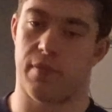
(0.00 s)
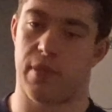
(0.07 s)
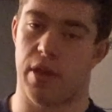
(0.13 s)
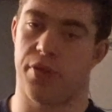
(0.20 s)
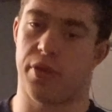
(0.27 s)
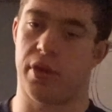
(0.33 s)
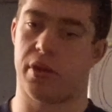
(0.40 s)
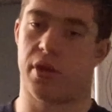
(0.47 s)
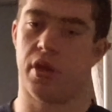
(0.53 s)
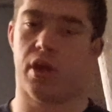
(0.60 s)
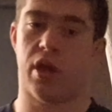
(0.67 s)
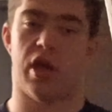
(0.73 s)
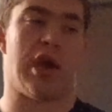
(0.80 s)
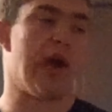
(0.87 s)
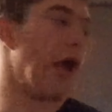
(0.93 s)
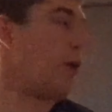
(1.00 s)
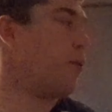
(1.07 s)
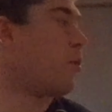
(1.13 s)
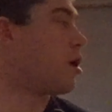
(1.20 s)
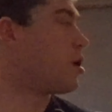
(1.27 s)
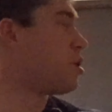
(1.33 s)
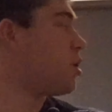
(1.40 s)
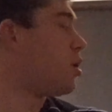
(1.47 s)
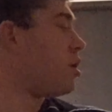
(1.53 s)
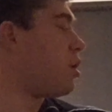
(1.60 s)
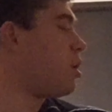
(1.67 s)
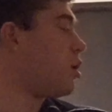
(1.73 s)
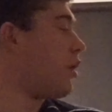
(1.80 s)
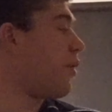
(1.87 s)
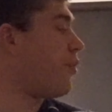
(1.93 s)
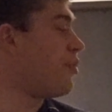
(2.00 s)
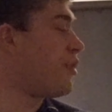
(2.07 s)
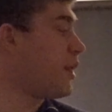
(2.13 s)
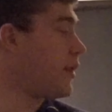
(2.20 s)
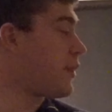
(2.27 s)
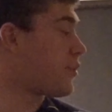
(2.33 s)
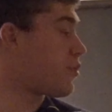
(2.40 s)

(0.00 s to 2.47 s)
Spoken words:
method, and what these